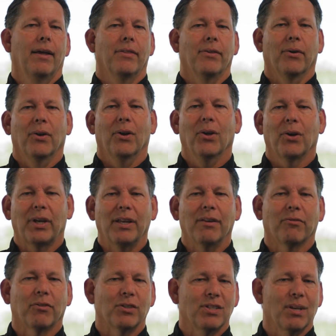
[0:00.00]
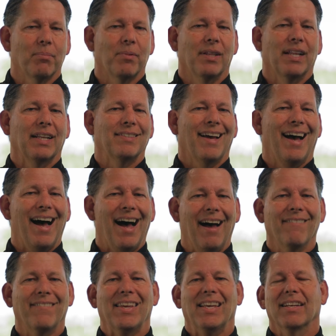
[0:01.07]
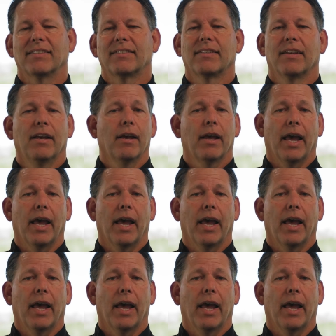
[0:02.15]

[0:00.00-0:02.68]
They're looking for something that's obvious.